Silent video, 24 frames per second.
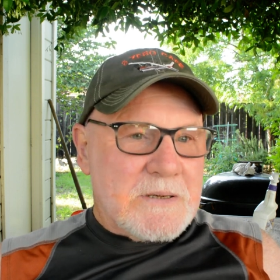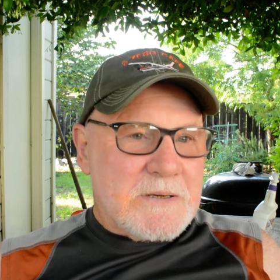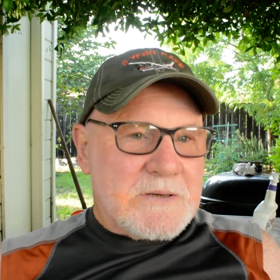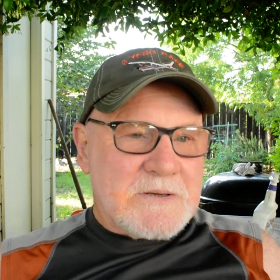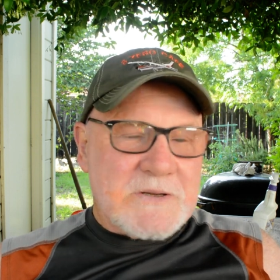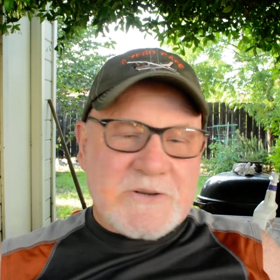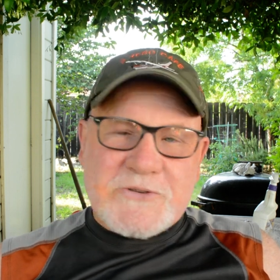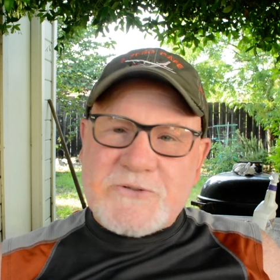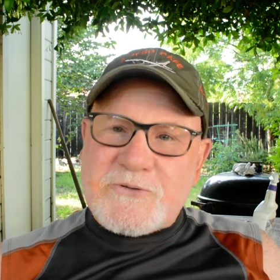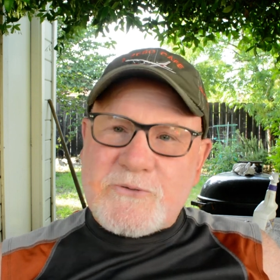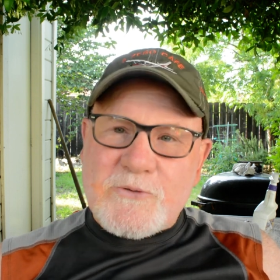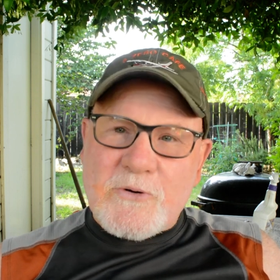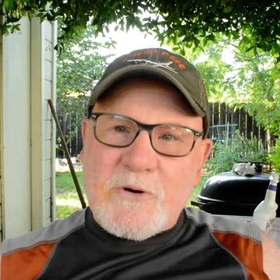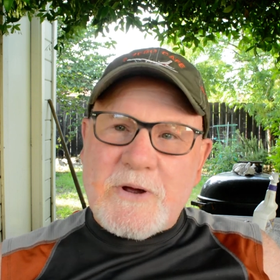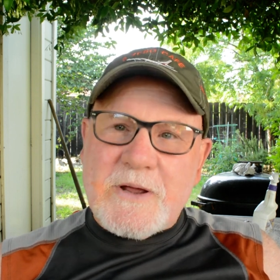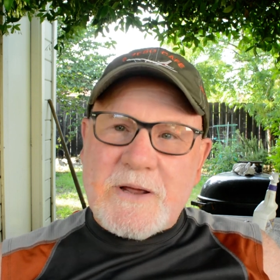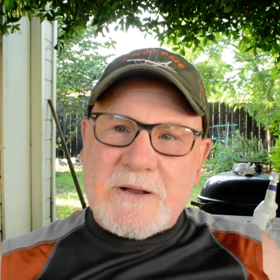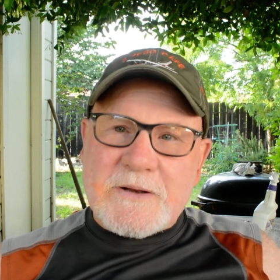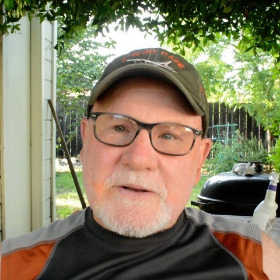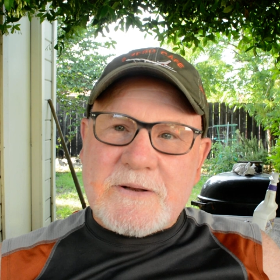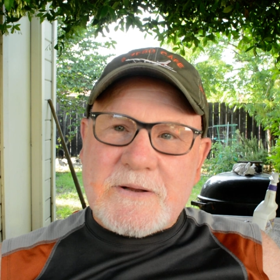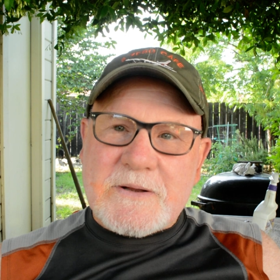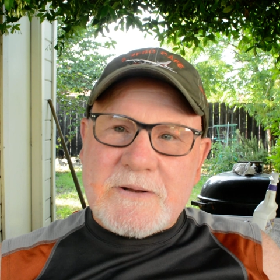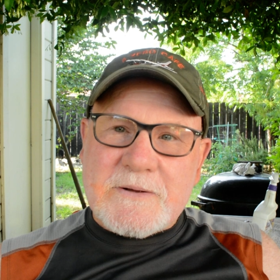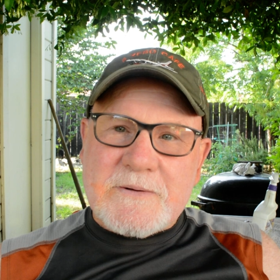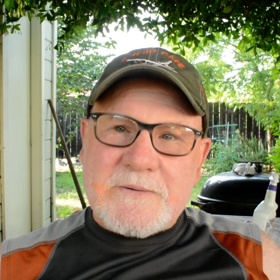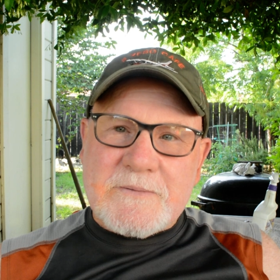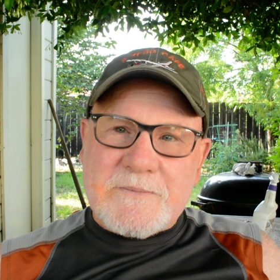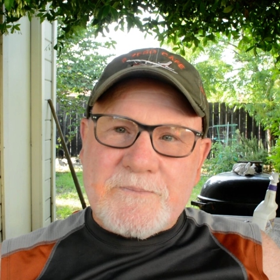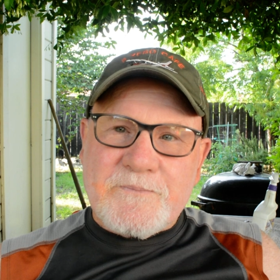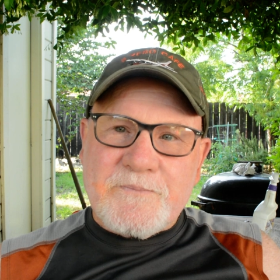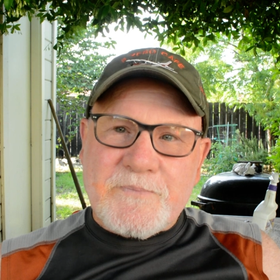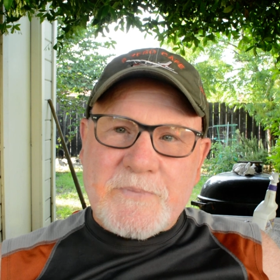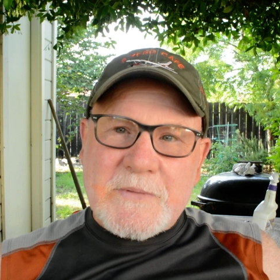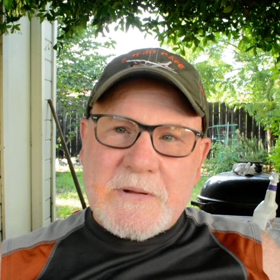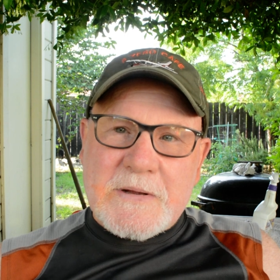destroy it
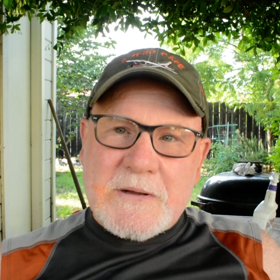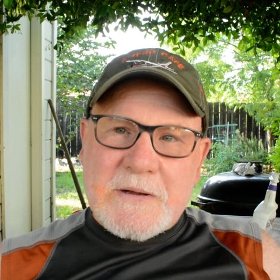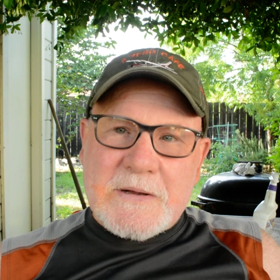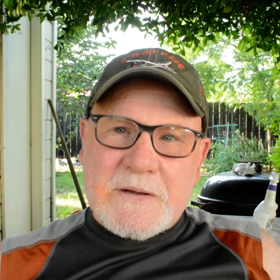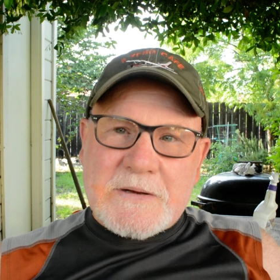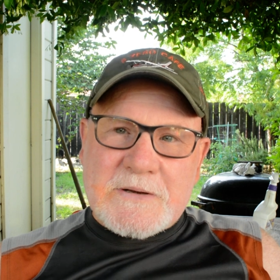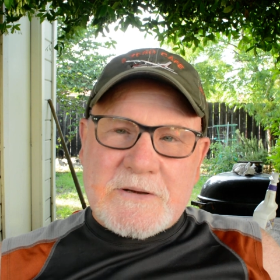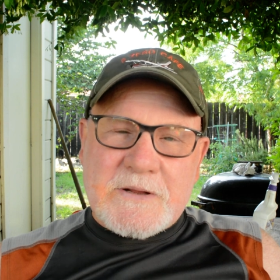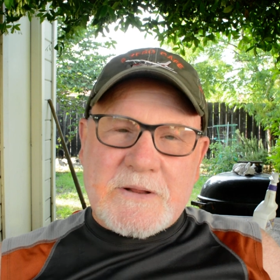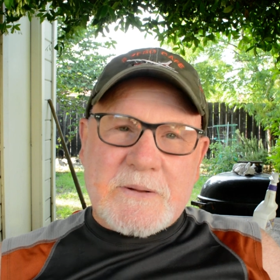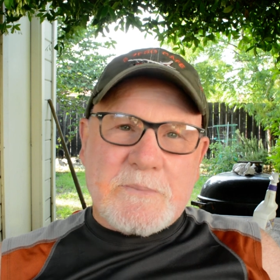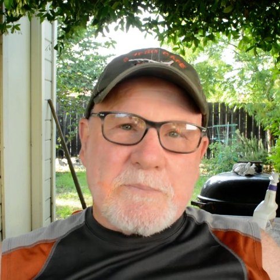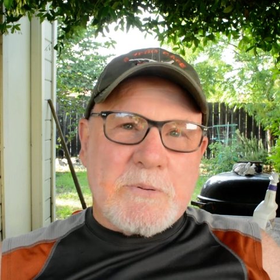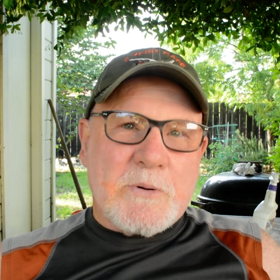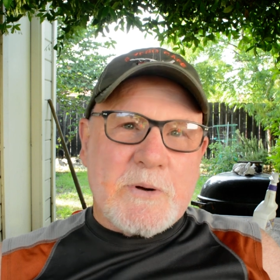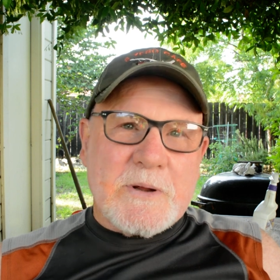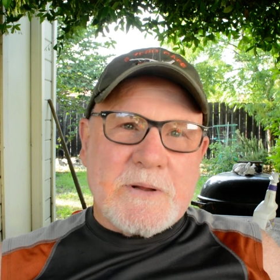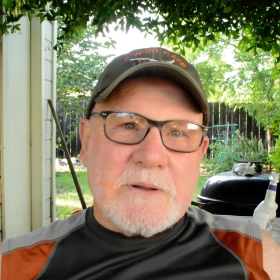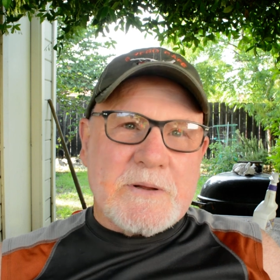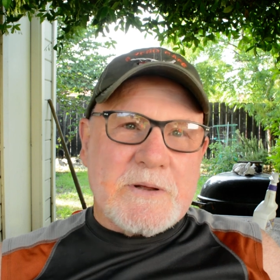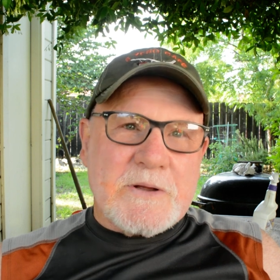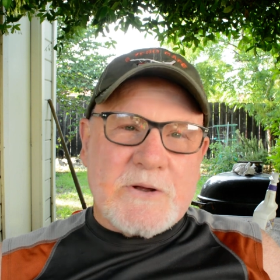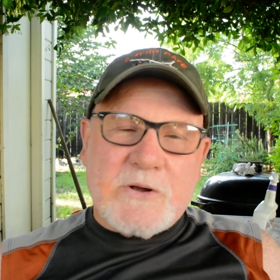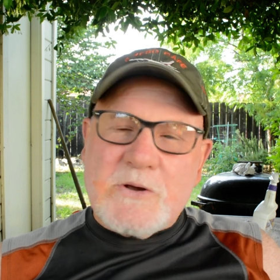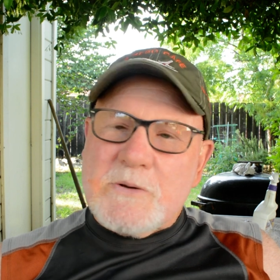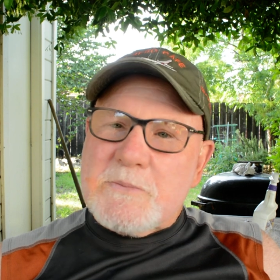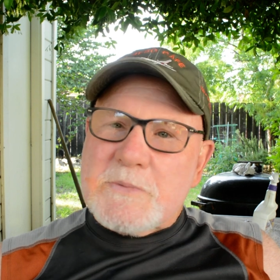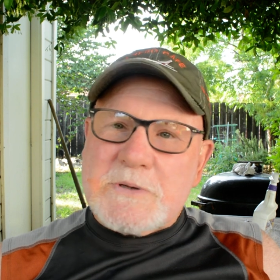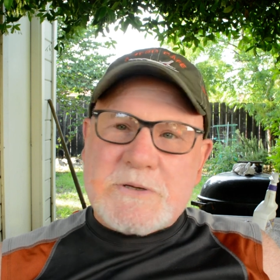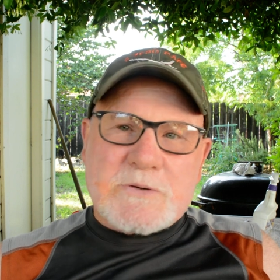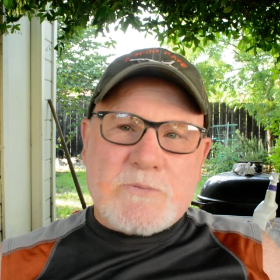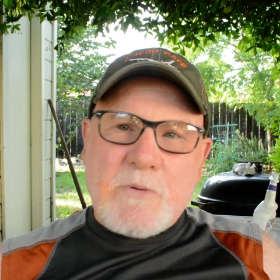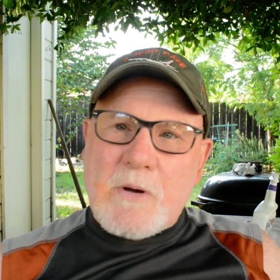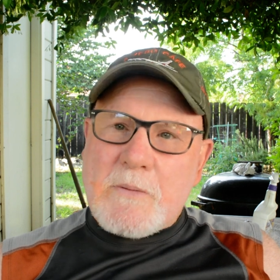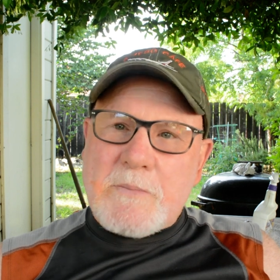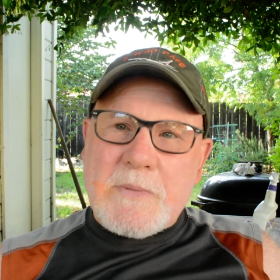to the point that
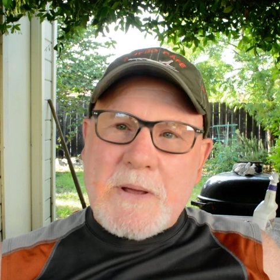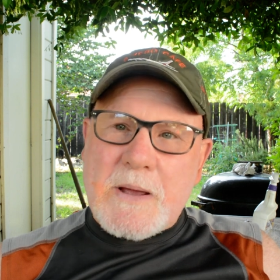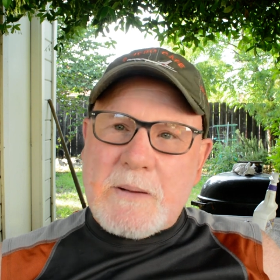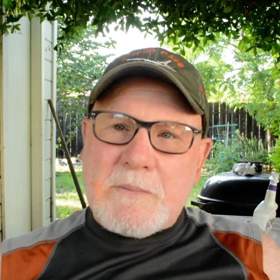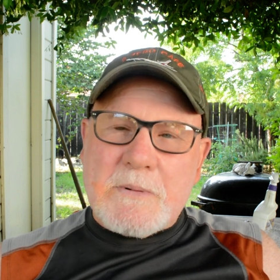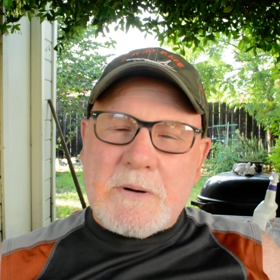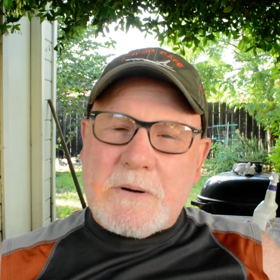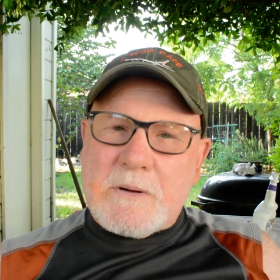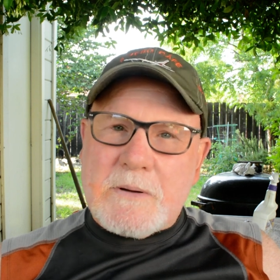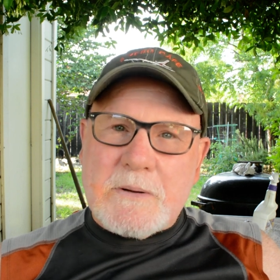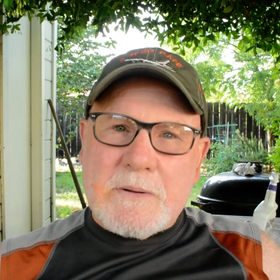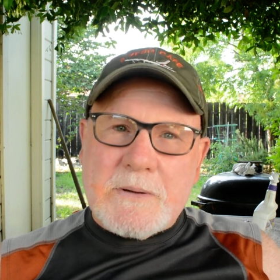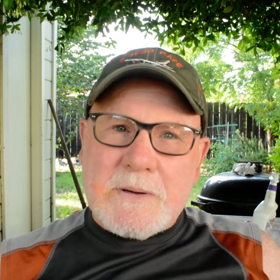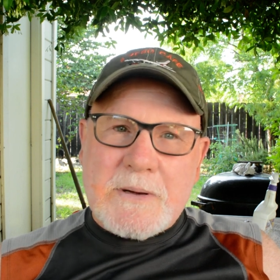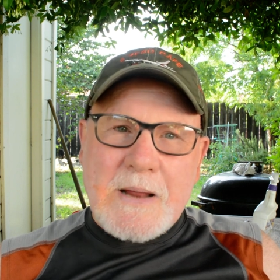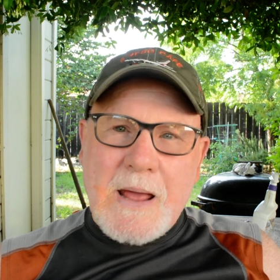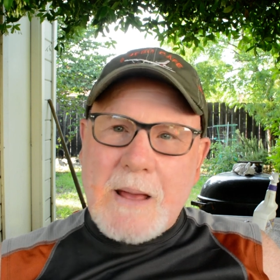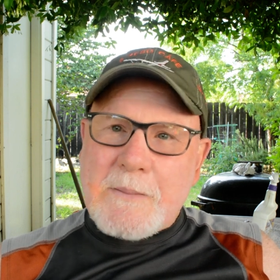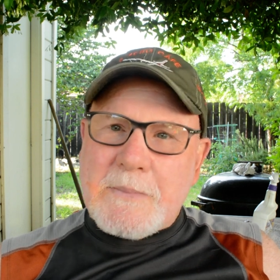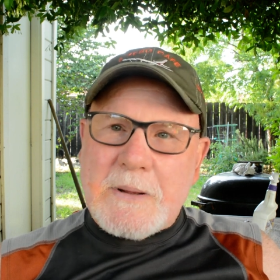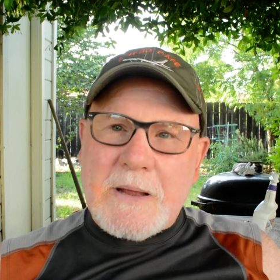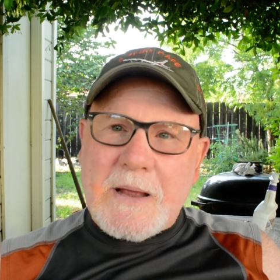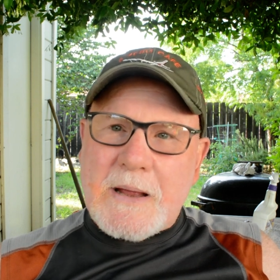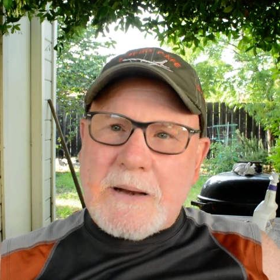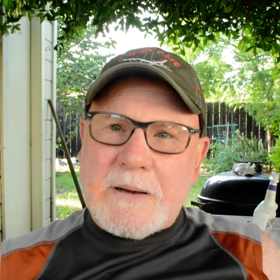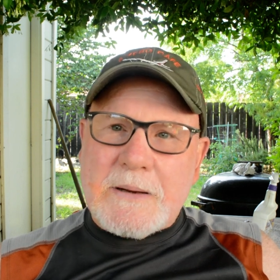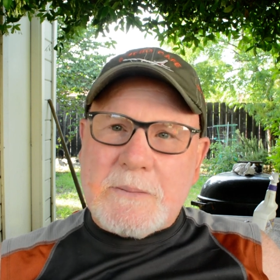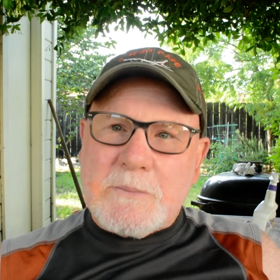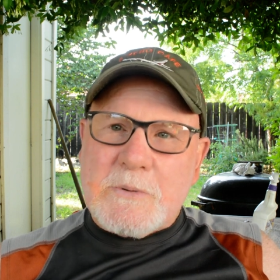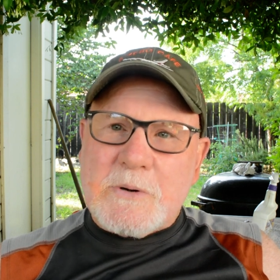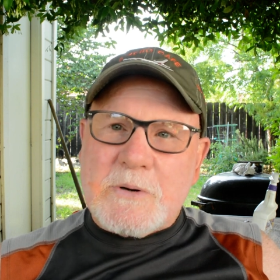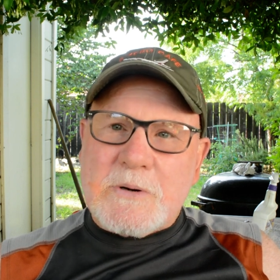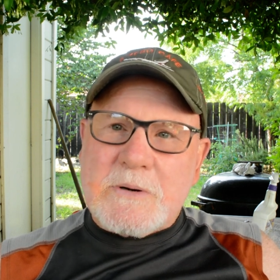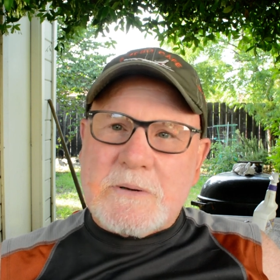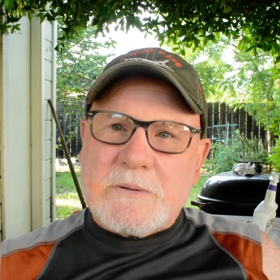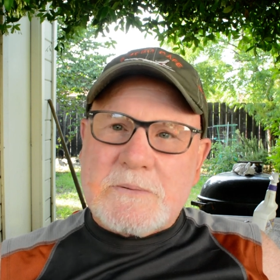humans won't be able to inhabit it
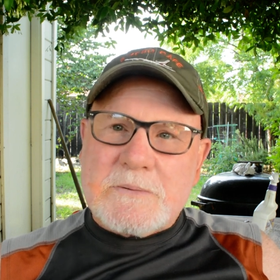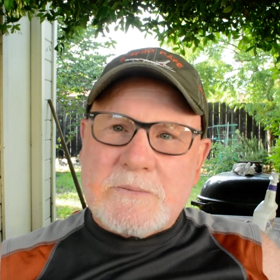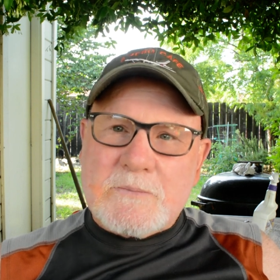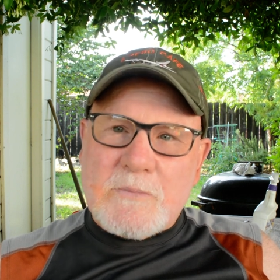anymore,